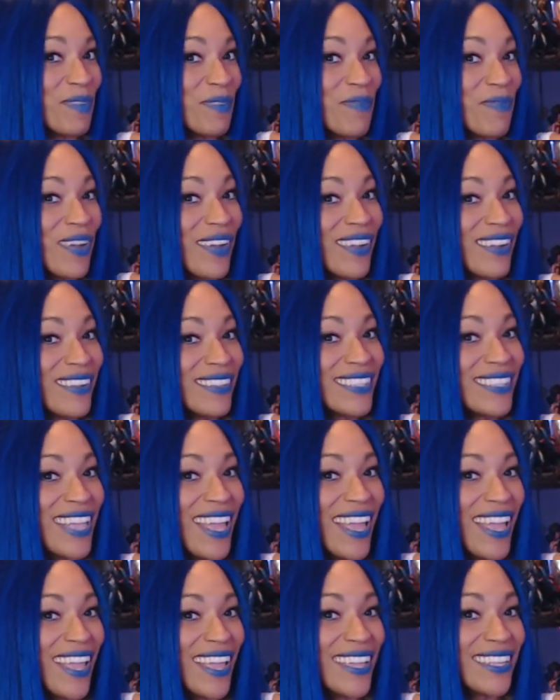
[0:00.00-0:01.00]

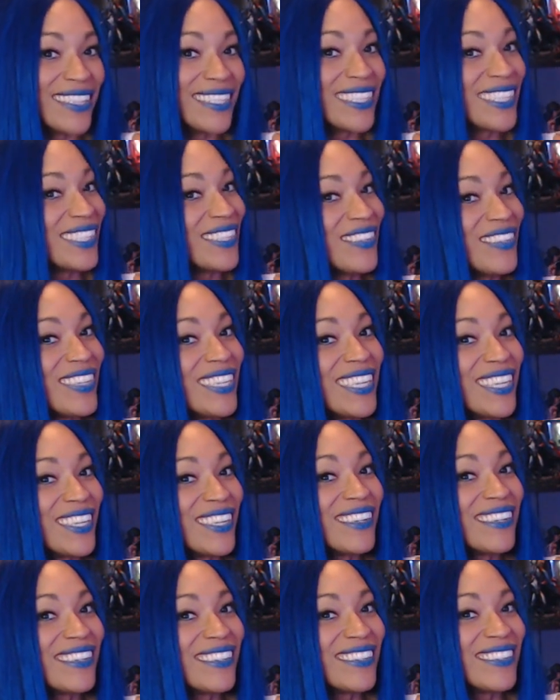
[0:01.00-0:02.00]
birthday to
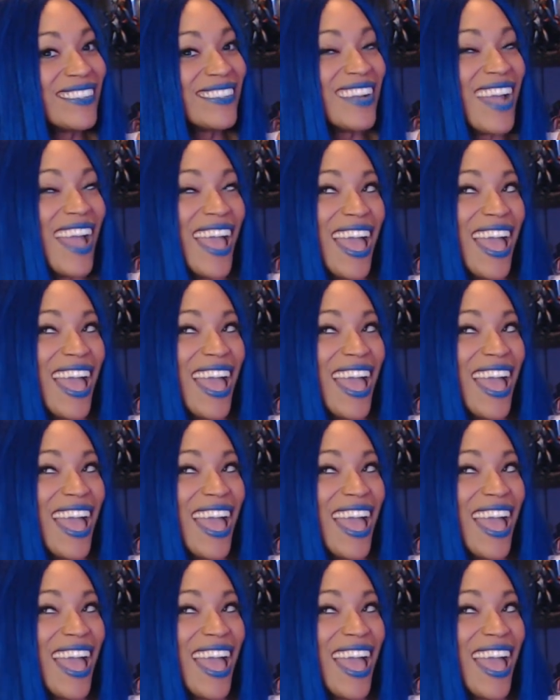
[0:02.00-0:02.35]
you.